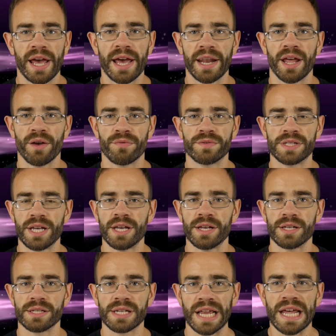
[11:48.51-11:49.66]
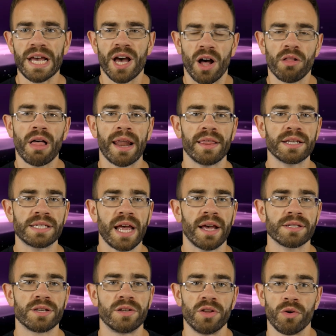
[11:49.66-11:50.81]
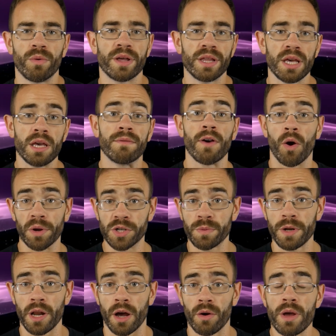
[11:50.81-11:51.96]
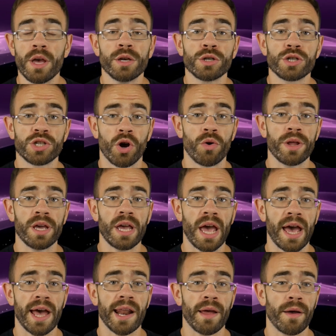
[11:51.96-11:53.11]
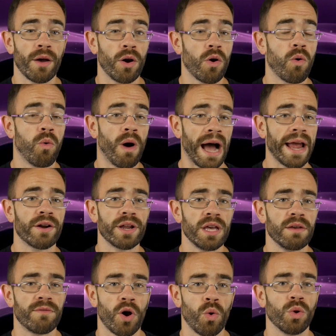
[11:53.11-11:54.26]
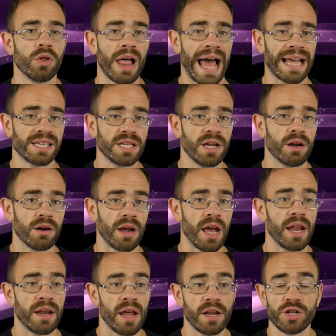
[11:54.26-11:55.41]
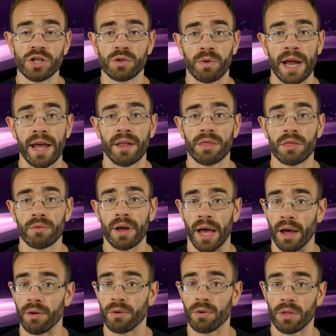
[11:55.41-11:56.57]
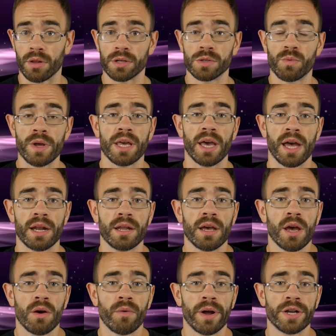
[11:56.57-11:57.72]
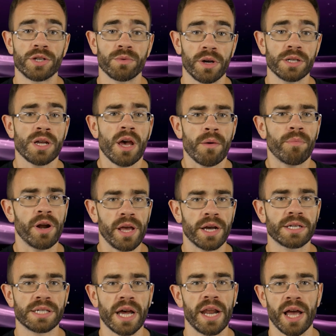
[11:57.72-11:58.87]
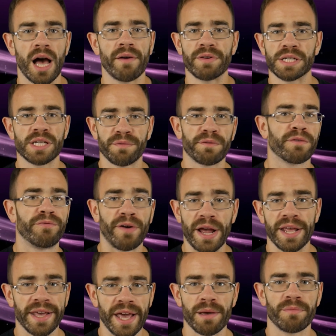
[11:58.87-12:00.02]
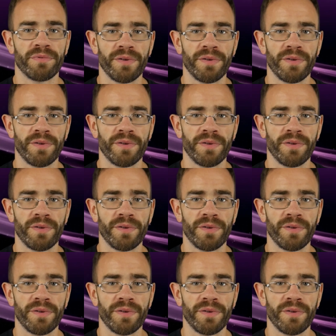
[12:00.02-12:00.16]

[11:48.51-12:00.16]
NFTs. And a lot of this has to do with Evo, which we know Sony had acquired Evo last year and it just ran throughout this weekend, which was pretty exciting, obviously, for fighting game